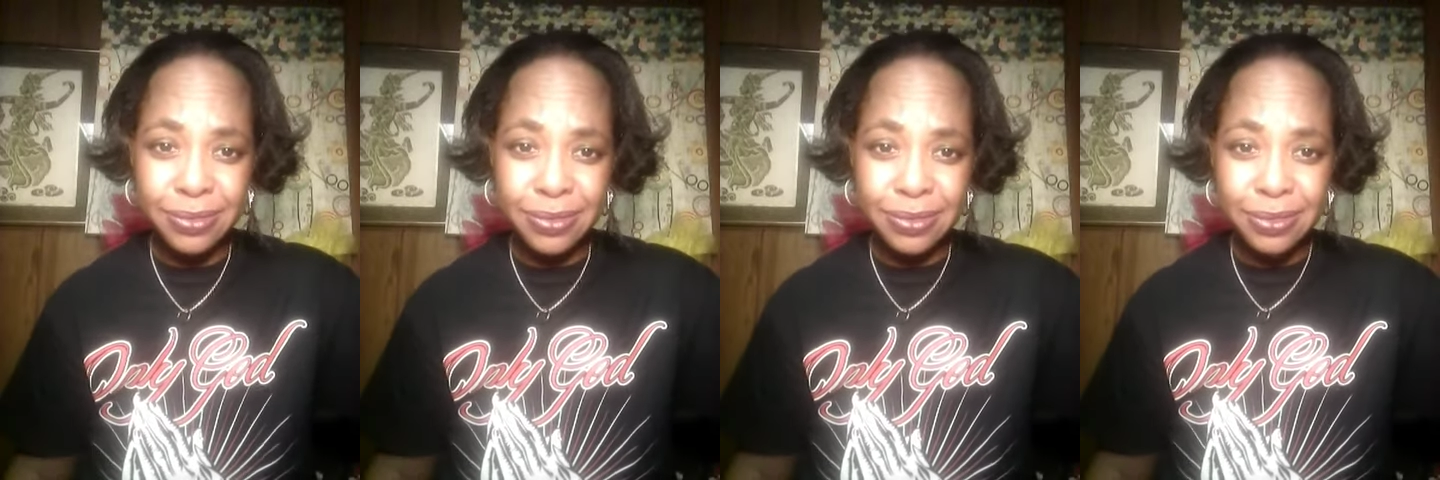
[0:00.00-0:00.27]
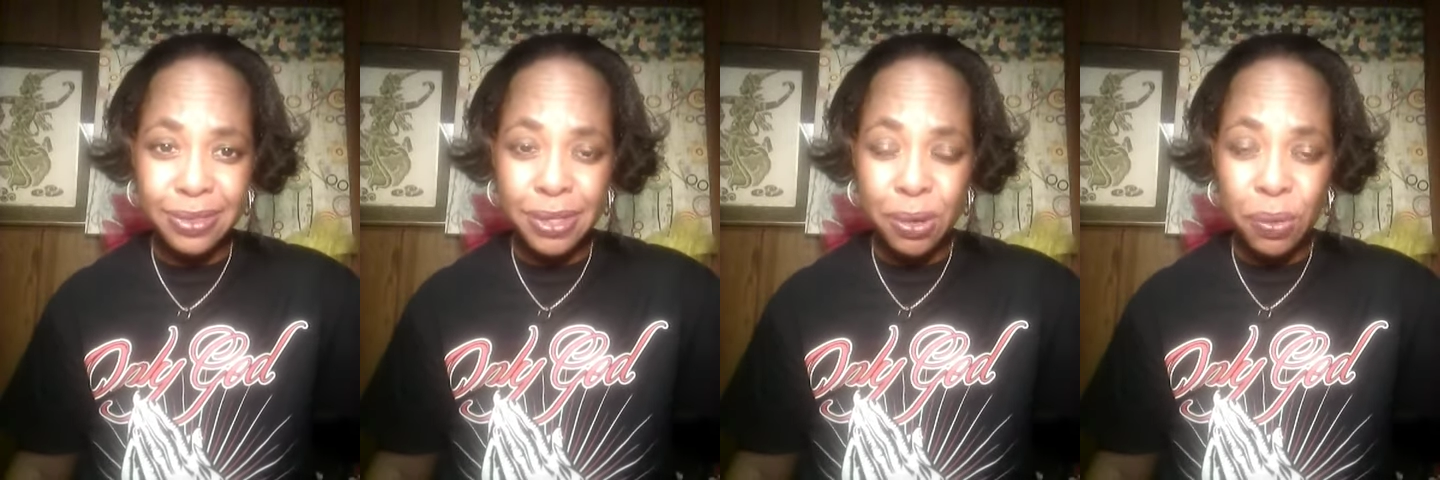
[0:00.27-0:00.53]

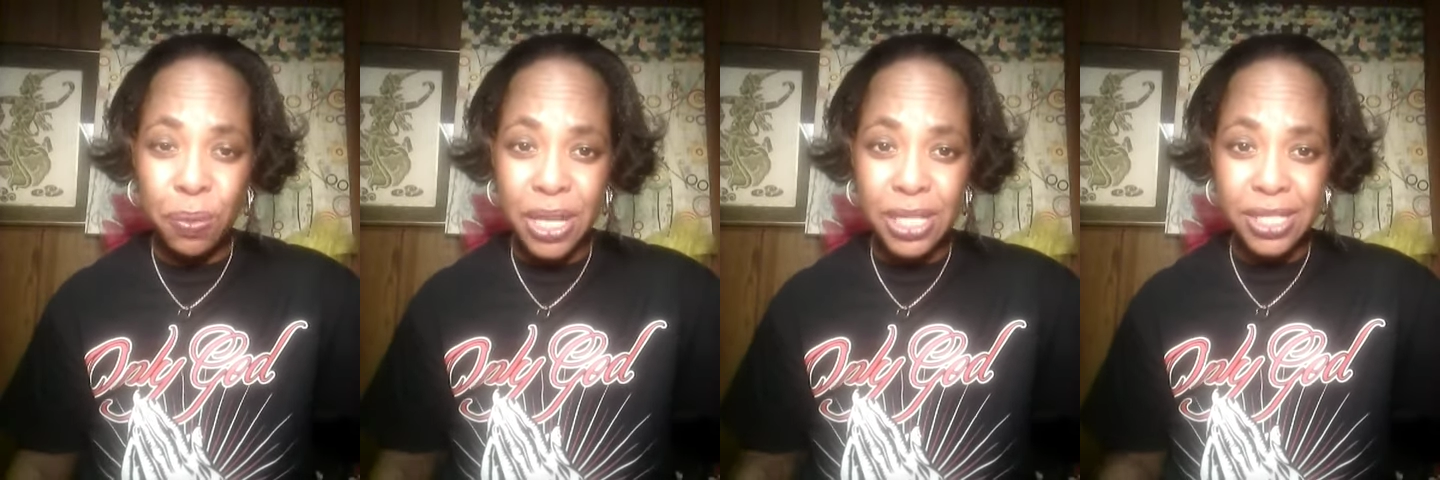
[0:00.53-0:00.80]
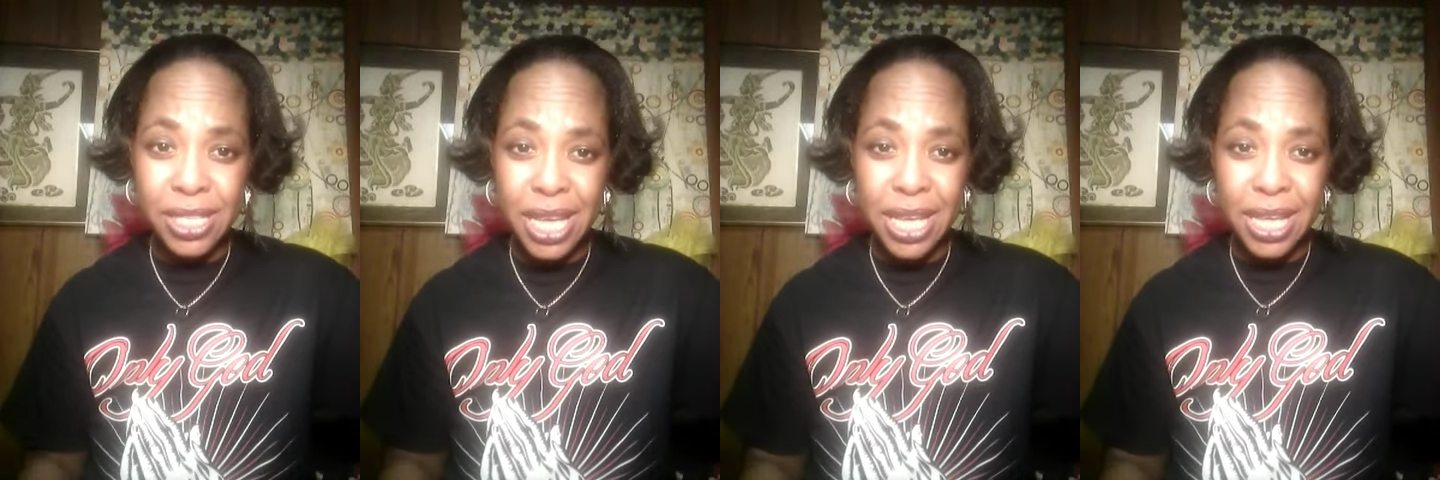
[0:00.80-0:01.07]
once
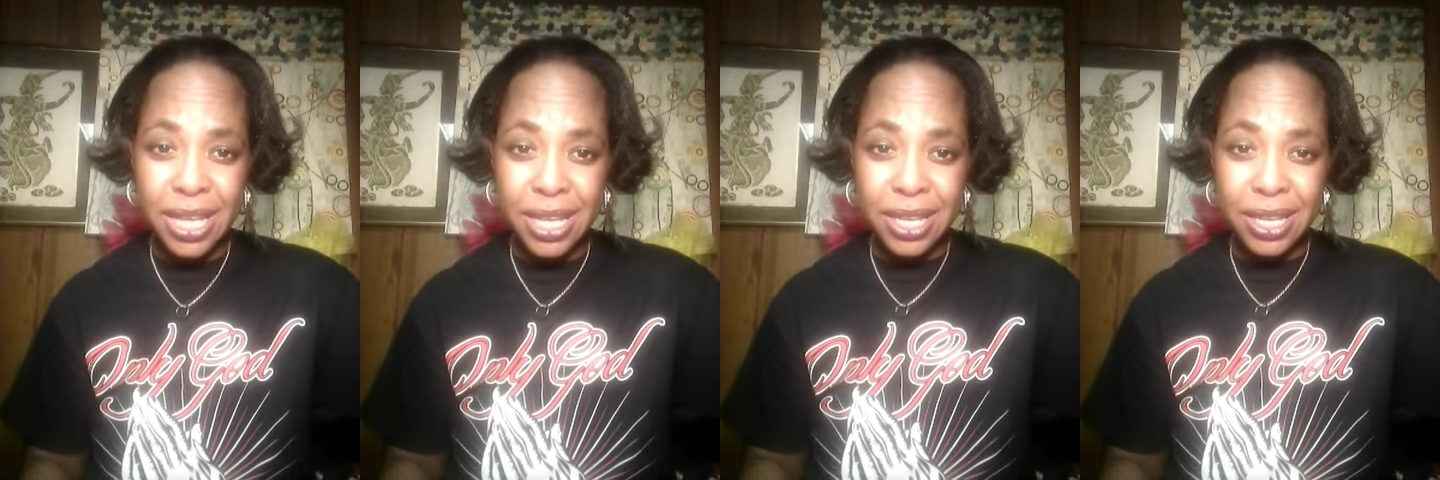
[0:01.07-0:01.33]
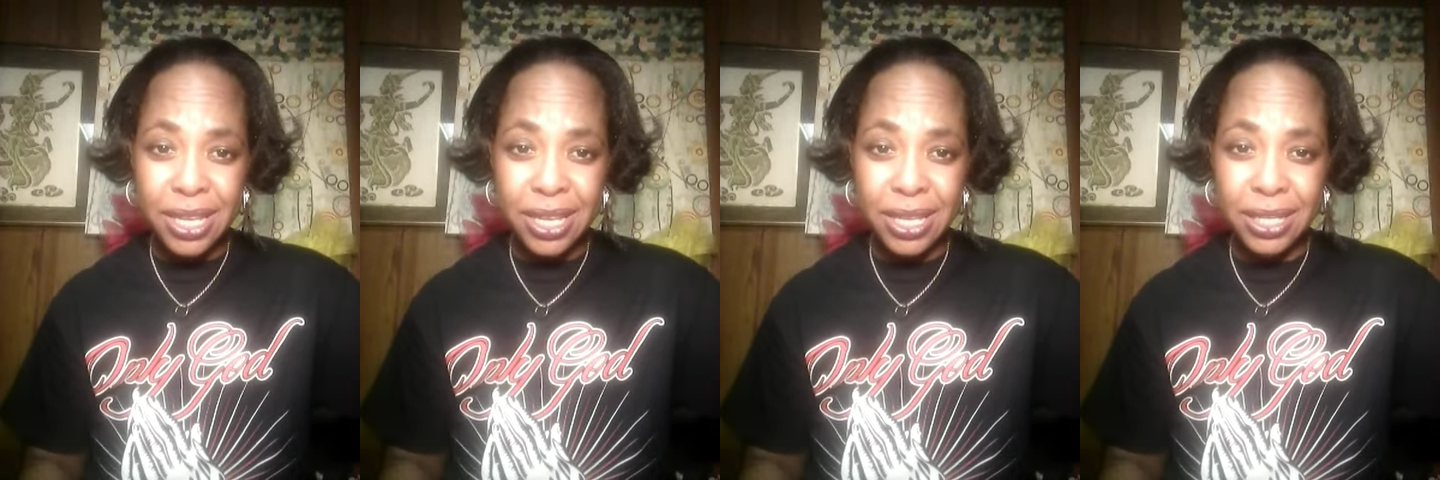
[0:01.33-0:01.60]
I
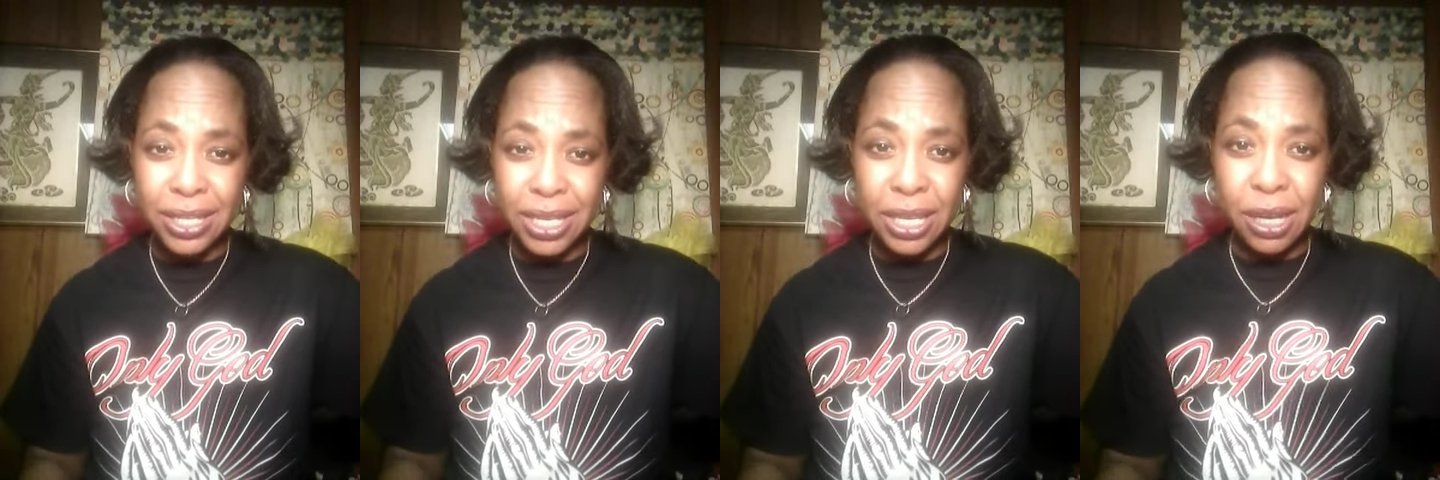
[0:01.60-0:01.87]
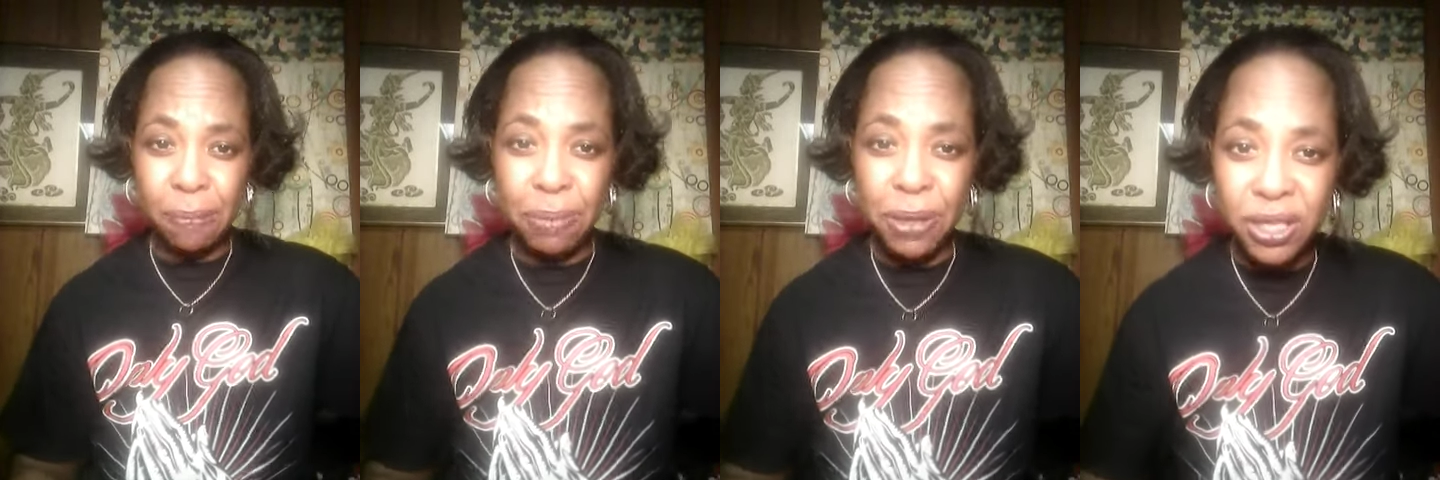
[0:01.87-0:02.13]
can I push